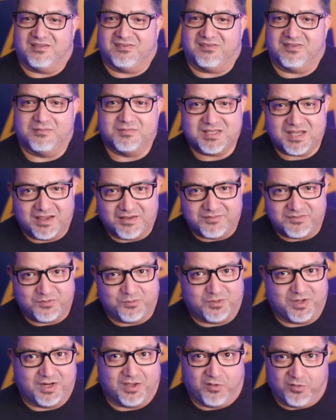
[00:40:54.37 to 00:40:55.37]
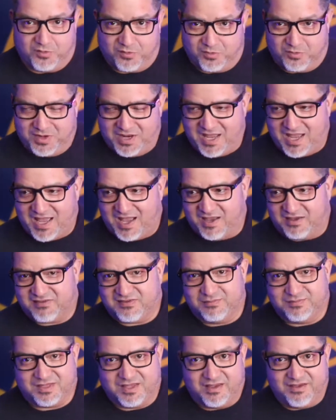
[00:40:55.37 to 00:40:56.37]
Sometimes you want to go to
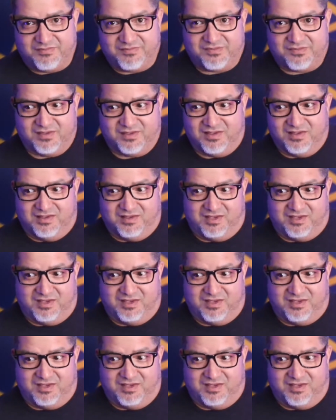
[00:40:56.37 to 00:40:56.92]
React. Sometimes,